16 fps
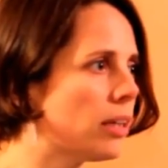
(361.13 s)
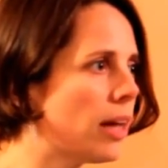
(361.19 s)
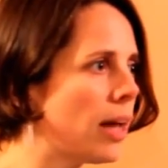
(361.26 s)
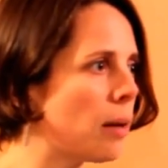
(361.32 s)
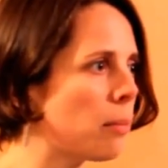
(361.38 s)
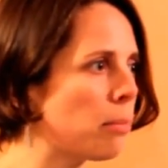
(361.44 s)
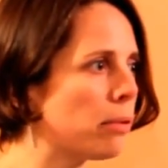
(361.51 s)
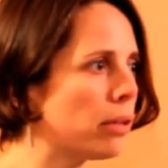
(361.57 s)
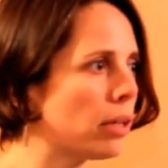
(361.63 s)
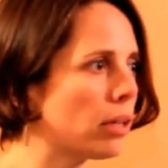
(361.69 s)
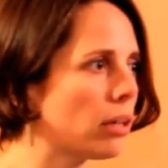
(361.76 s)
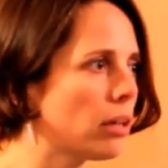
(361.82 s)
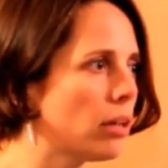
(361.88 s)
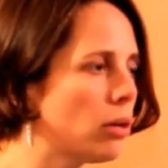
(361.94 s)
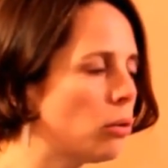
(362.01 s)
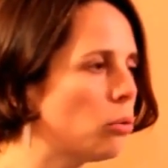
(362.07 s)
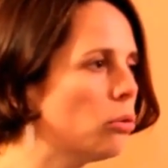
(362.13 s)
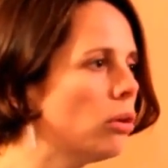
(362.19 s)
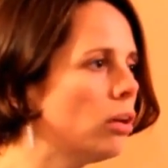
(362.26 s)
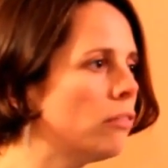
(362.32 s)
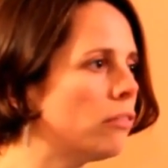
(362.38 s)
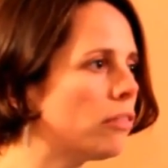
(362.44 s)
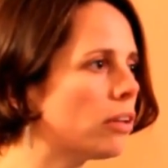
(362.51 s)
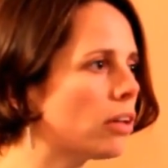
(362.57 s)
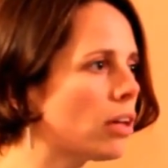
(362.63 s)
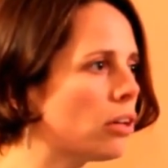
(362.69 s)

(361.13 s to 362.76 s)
They're happening all over the